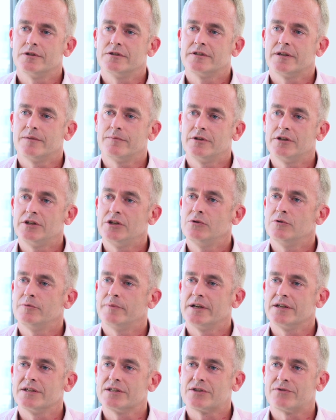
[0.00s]
and some of the newer
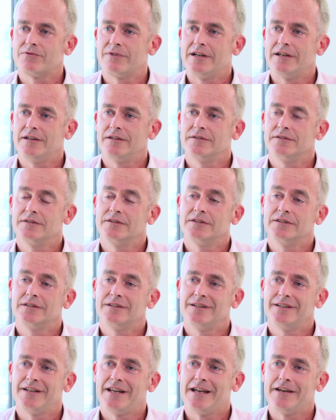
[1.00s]
banks around
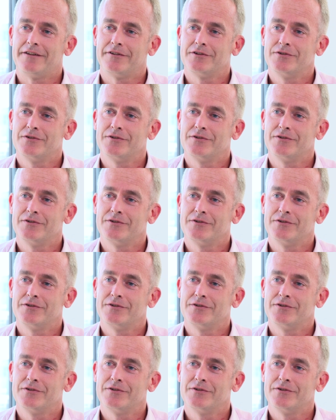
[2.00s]
and how